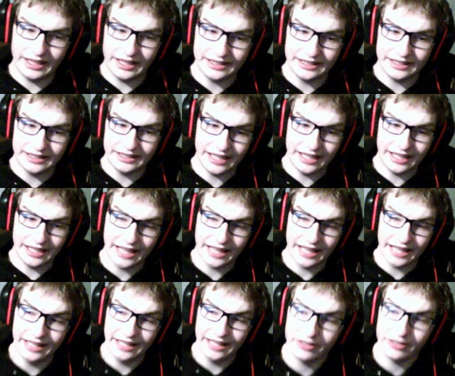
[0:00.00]
can
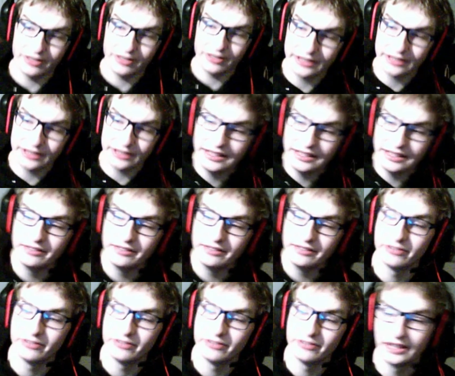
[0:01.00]
never leave.
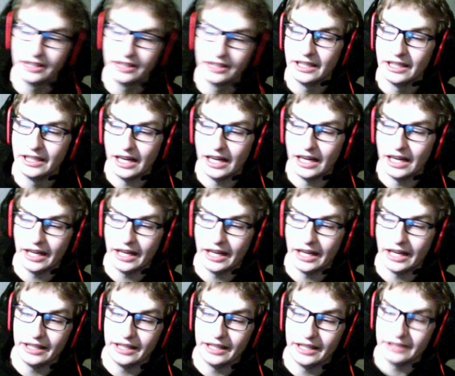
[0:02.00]
I
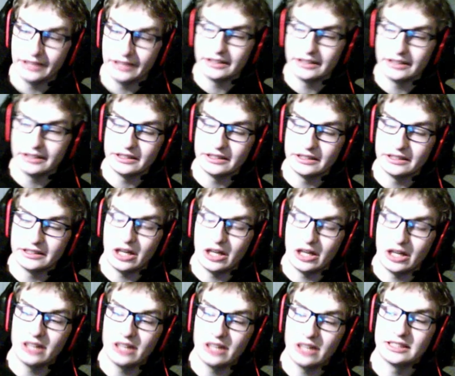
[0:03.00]

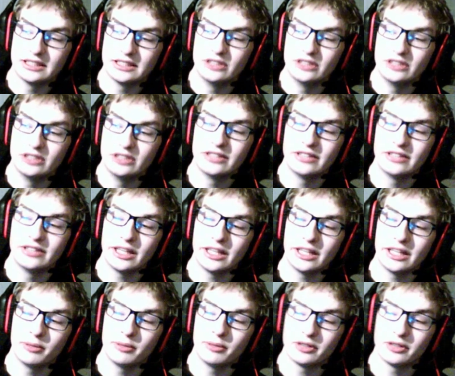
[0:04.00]
honestly do care about
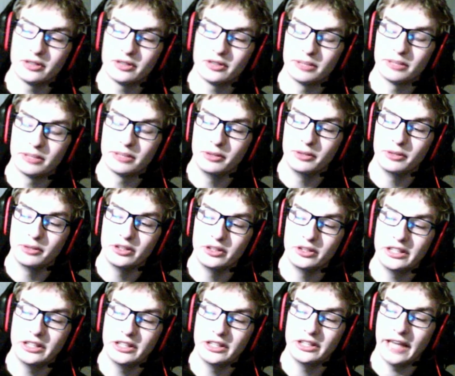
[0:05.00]
the community
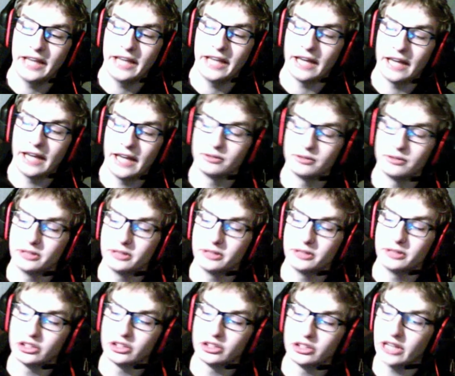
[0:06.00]
and this
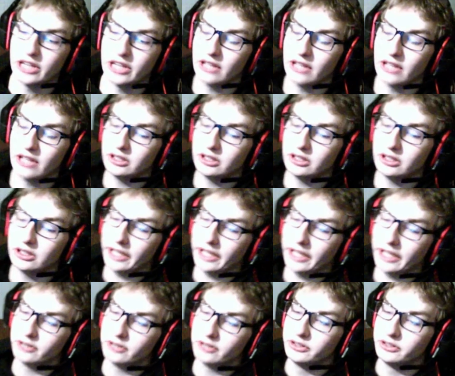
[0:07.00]
channel and
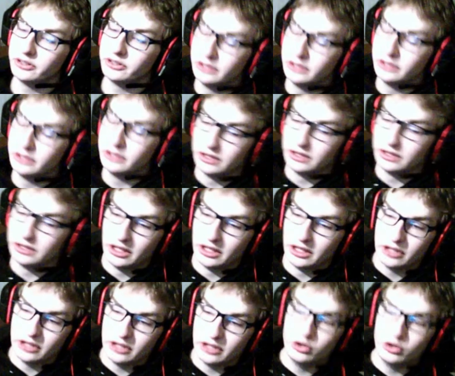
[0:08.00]

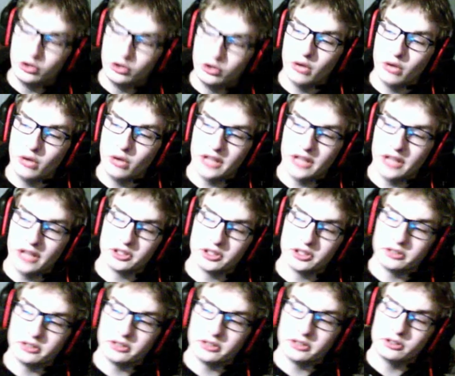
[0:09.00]
you guys,
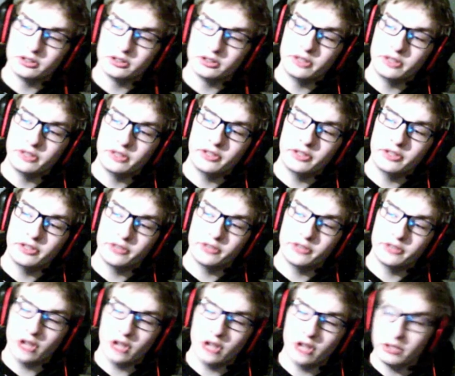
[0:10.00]
even if you're not
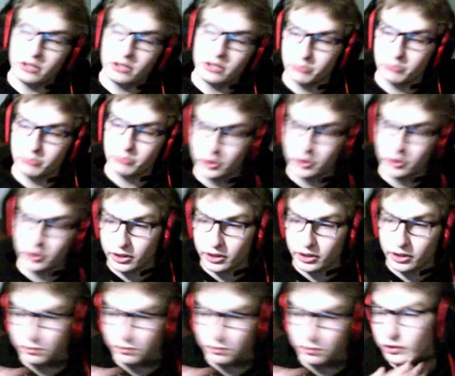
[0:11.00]
part of the
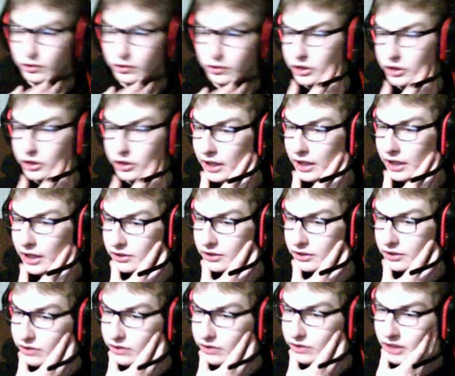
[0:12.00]
community. And I
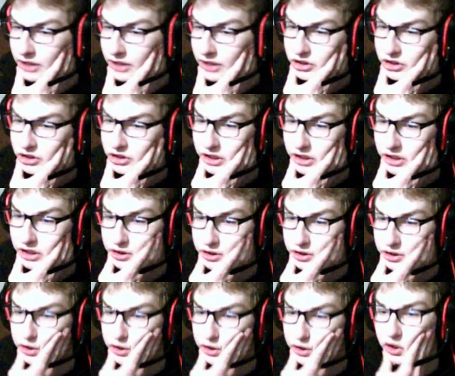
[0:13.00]
suggest
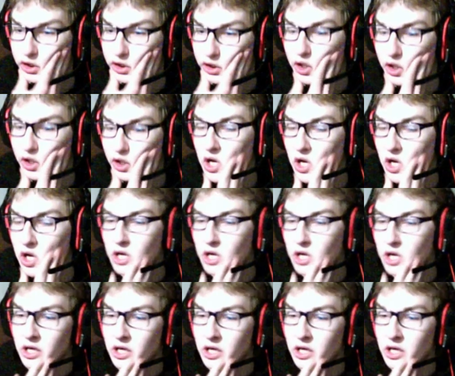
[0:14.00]
to